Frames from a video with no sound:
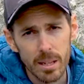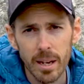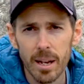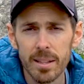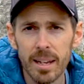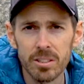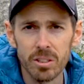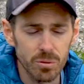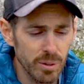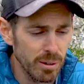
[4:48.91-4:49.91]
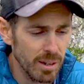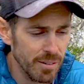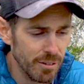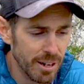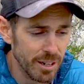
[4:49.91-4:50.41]
Yeah, that's just real
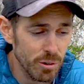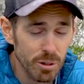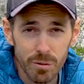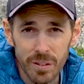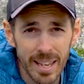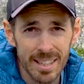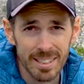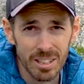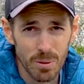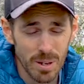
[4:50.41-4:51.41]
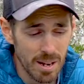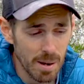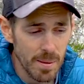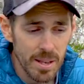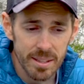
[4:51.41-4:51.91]
life, I reckon. Or you'll forget to do it up.